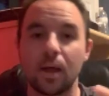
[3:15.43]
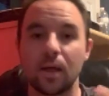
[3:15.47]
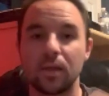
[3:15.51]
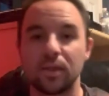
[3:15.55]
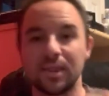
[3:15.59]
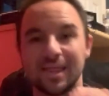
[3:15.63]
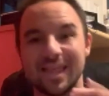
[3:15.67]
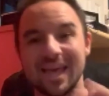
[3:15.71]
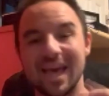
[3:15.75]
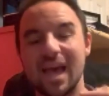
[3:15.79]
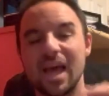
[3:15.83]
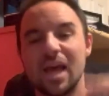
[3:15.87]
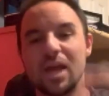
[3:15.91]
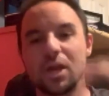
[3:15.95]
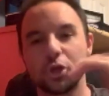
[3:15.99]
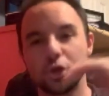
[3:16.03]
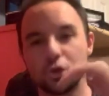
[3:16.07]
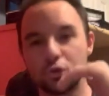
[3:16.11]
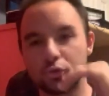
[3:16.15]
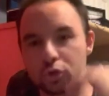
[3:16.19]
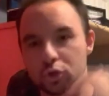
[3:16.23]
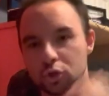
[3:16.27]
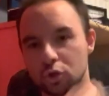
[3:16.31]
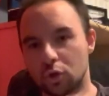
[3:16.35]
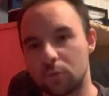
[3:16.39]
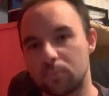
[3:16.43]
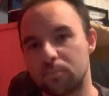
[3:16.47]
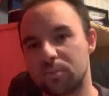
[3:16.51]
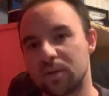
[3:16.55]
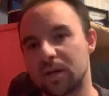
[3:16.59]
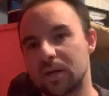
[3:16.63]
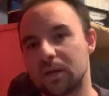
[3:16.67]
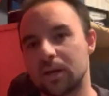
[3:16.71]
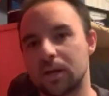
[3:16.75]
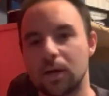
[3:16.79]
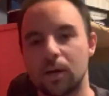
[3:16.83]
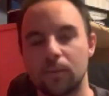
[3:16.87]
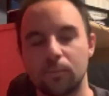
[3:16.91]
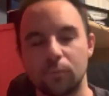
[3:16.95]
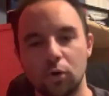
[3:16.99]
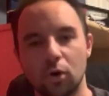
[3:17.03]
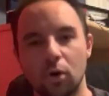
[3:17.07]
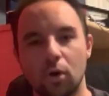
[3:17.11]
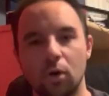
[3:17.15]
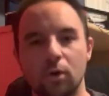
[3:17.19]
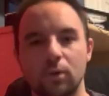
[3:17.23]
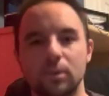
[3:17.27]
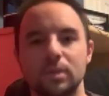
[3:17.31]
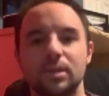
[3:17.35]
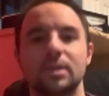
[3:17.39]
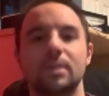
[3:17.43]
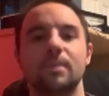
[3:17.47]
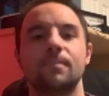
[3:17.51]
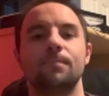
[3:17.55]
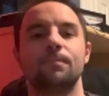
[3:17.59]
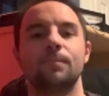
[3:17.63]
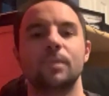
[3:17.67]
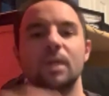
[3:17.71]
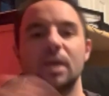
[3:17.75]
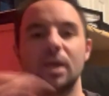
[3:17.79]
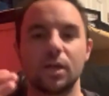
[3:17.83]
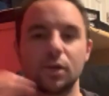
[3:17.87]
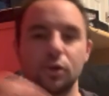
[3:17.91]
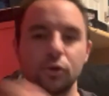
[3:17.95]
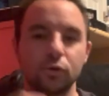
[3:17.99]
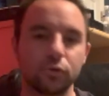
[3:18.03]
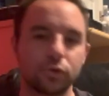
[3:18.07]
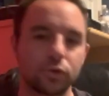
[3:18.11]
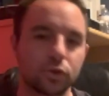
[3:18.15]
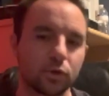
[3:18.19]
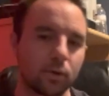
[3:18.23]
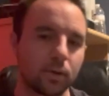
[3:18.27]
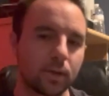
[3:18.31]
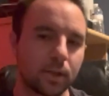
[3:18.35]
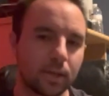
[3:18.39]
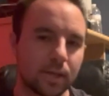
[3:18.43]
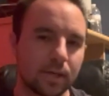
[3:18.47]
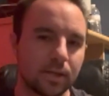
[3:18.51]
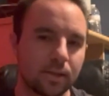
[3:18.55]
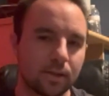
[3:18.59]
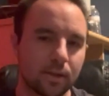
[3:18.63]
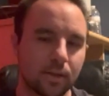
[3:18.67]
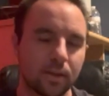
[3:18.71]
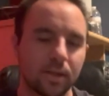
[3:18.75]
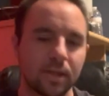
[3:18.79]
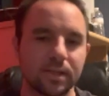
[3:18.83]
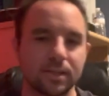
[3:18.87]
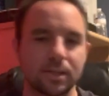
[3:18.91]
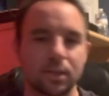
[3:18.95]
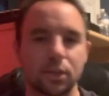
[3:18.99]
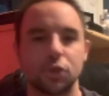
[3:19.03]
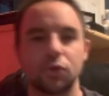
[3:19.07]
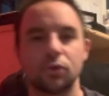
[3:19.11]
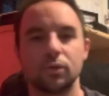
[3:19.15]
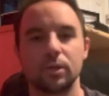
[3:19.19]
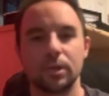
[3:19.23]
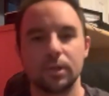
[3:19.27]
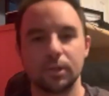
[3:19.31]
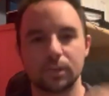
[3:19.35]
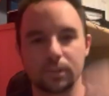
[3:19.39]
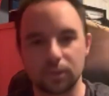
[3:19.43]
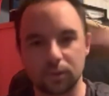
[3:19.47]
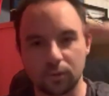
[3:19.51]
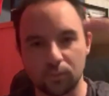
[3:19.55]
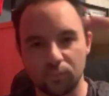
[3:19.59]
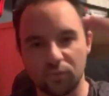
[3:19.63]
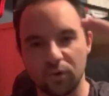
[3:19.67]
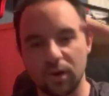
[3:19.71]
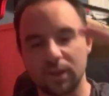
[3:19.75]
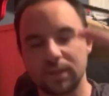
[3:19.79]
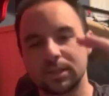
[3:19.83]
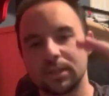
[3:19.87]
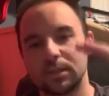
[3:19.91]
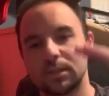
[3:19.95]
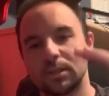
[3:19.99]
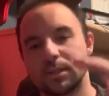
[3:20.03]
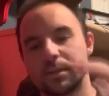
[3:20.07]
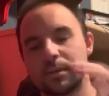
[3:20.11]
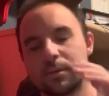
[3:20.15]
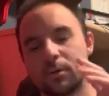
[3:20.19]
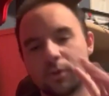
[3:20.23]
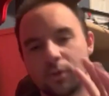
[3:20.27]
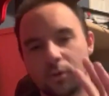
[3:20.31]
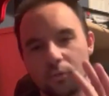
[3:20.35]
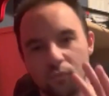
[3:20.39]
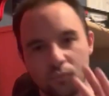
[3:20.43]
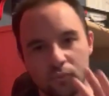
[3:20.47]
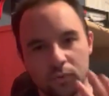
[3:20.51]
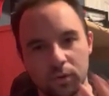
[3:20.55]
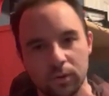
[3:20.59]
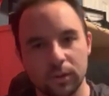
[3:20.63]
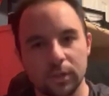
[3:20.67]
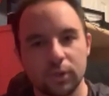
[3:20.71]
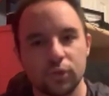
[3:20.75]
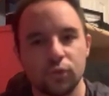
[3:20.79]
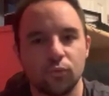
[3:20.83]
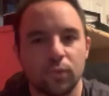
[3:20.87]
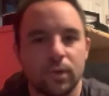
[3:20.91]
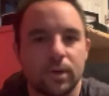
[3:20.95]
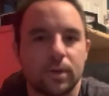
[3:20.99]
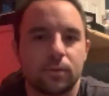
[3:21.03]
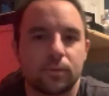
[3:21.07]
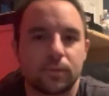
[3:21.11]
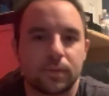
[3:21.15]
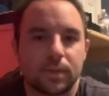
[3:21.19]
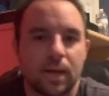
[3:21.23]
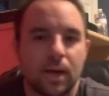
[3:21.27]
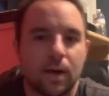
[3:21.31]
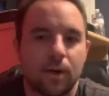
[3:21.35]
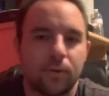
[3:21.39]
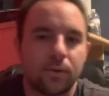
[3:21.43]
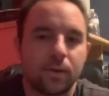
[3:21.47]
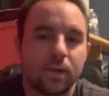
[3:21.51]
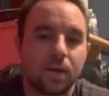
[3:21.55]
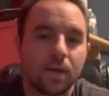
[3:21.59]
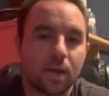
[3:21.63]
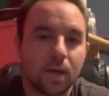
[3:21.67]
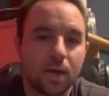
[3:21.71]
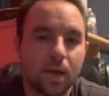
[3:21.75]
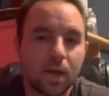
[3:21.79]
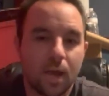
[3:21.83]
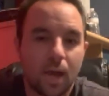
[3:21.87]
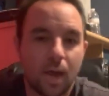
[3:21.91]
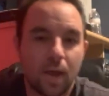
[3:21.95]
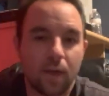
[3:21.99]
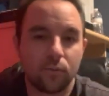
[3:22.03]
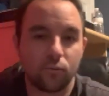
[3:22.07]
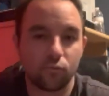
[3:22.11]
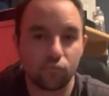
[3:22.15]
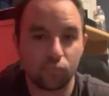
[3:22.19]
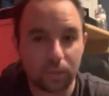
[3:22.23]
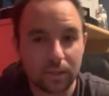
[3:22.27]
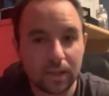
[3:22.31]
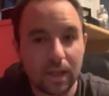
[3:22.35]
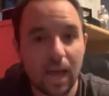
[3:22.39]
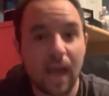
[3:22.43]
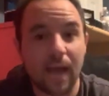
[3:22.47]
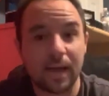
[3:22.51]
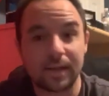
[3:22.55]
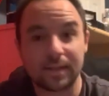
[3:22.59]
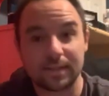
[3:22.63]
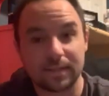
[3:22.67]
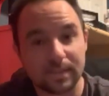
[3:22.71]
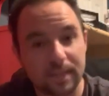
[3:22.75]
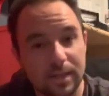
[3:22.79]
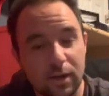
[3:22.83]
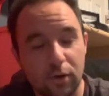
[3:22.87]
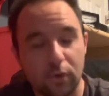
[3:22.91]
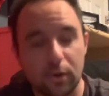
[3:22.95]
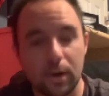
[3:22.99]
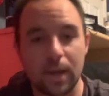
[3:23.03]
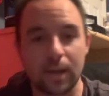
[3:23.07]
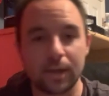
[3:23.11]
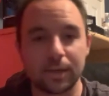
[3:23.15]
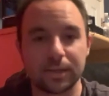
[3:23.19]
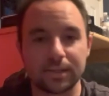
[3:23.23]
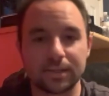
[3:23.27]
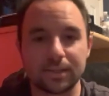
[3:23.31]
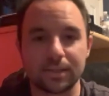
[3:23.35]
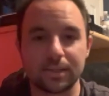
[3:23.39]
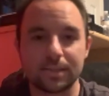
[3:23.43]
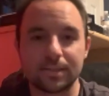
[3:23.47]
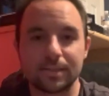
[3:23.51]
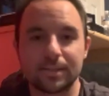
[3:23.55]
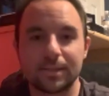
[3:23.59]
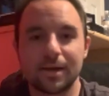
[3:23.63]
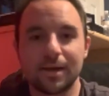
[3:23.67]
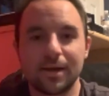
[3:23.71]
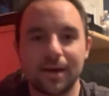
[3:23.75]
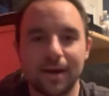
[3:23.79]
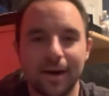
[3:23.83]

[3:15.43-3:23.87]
Then you start picking up cards then you start getting the things that you need until the prices, you know, really dwindle down and relax their anuses.